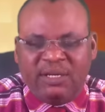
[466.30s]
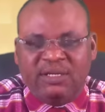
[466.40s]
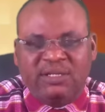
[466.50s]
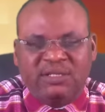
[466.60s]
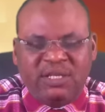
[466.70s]

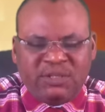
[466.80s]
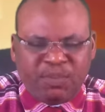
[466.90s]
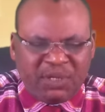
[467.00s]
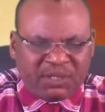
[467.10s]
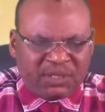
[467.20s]
in this
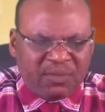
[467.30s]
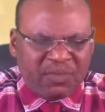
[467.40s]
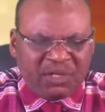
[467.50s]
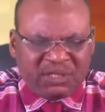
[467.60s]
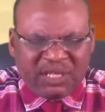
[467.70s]
place.
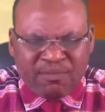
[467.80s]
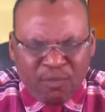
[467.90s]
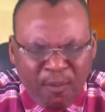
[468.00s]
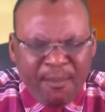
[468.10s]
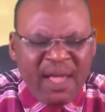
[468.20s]
The
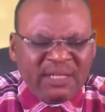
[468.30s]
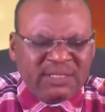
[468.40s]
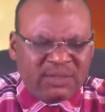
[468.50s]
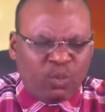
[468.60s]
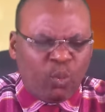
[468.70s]

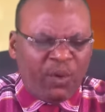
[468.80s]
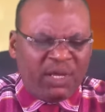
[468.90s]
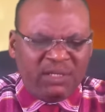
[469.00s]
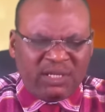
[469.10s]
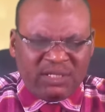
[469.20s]
moment
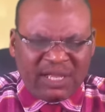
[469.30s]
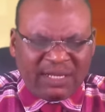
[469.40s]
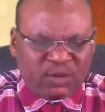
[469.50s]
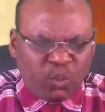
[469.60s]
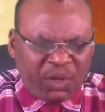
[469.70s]
we
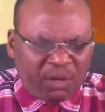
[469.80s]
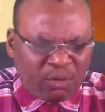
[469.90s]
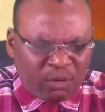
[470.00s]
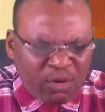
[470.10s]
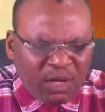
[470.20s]

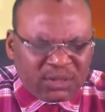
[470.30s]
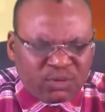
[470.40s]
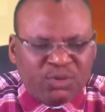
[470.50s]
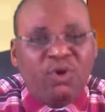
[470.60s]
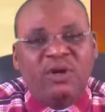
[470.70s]
cross
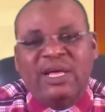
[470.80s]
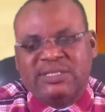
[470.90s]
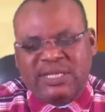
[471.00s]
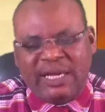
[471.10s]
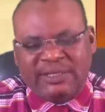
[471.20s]
to the other
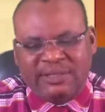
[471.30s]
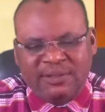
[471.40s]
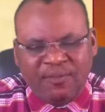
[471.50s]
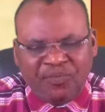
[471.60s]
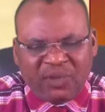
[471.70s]
side,
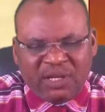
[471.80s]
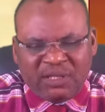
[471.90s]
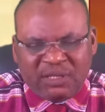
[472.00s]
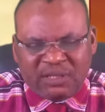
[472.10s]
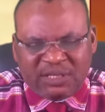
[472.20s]

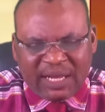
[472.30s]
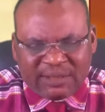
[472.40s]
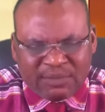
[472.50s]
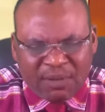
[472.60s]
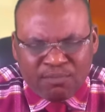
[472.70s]

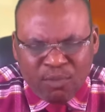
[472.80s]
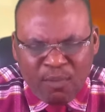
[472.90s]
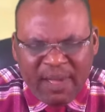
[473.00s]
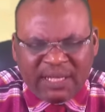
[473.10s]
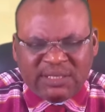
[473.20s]
that
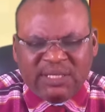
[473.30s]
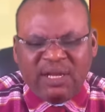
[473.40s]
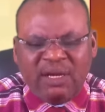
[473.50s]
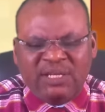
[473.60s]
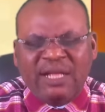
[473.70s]
moment,
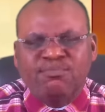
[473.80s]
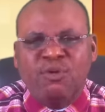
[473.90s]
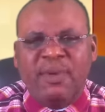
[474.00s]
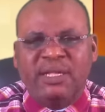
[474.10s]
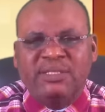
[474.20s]

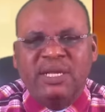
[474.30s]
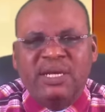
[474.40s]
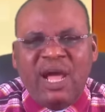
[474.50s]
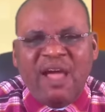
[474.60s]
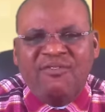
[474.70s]

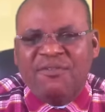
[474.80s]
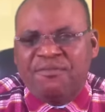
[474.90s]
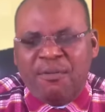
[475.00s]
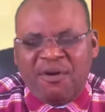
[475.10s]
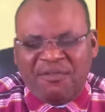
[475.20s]
every
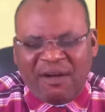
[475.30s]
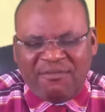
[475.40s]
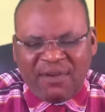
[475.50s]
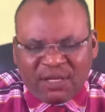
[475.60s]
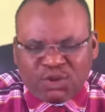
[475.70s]
form of
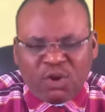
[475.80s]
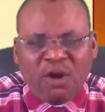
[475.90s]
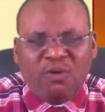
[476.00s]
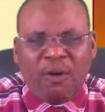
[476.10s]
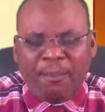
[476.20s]

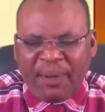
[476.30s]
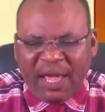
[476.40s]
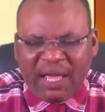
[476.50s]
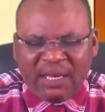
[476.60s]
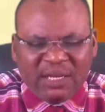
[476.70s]
affliction or
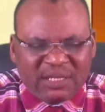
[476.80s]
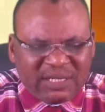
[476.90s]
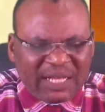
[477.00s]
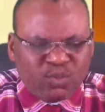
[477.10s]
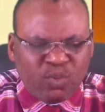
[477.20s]
pain
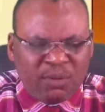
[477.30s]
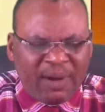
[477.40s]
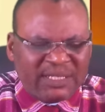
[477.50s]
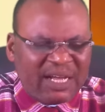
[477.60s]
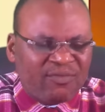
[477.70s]
that we
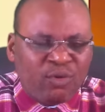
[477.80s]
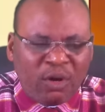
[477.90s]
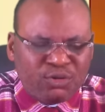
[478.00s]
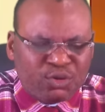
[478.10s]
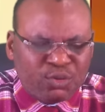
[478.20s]
might have
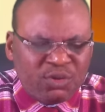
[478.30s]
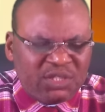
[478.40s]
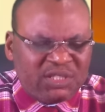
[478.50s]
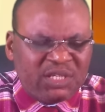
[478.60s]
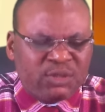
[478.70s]
gone through
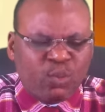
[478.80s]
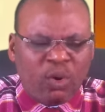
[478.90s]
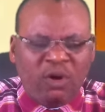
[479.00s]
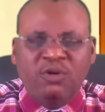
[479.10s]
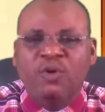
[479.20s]
in this
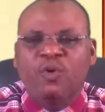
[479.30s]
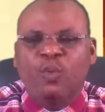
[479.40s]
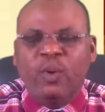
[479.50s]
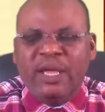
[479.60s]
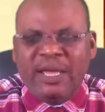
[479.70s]
world,
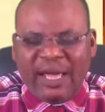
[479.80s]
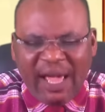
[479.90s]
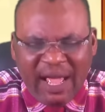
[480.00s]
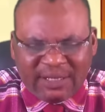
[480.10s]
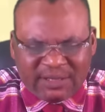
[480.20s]
we
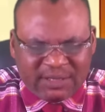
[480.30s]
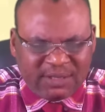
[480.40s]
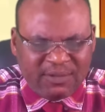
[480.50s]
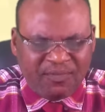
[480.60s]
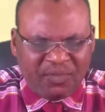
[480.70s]
end.